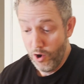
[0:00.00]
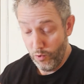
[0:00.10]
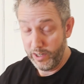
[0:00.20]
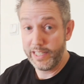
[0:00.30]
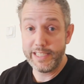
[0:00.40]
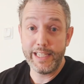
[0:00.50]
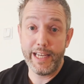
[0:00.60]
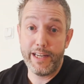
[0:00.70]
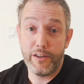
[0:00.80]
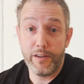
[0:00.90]
We're going to see
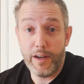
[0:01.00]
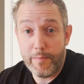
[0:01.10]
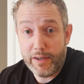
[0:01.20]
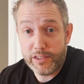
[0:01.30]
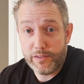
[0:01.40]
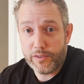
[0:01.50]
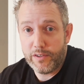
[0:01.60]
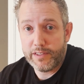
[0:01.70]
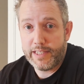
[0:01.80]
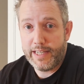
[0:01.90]
later a bunch of
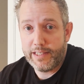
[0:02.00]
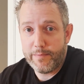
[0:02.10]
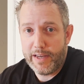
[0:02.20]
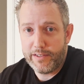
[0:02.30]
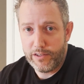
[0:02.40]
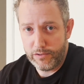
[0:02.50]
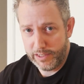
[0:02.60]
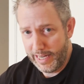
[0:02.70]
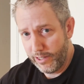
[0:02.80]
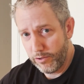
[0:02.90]
content about the new
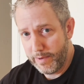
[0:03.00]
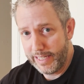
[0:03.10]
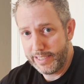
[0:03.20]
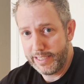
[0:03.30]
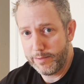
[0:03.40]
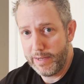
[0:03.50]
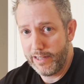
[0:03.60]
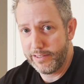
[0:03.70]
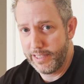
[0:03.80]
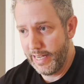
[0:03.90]
Sangromancy
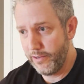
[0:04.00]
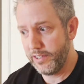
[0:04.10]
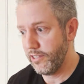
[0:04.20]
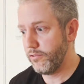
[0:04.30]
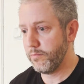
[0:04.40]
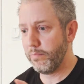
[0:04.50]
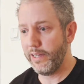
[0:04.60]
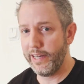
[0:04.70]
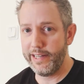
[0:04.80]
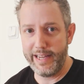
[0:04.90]
spells and how you can use
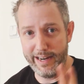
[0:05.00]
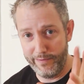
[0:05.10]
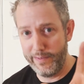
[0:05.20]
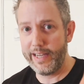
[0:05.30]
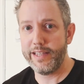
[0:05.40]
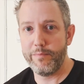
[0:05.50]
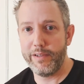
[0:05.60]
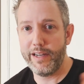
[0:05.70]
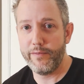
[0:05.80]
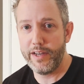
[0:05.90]
blood and affect the
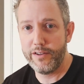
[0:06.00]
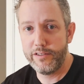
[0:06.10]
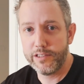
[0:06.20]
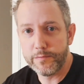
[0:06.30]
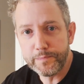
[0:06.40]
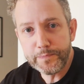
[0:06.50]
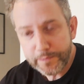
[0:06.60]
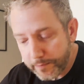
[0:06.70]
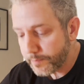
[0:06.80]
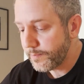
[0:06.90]
blood of others.
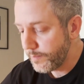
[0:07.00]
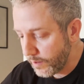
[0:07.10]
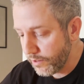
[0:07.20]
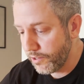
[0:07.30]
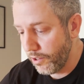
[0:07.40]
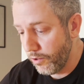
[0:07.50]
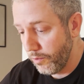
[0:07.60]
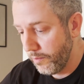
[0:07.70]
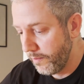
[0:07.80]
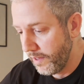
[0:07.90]
So,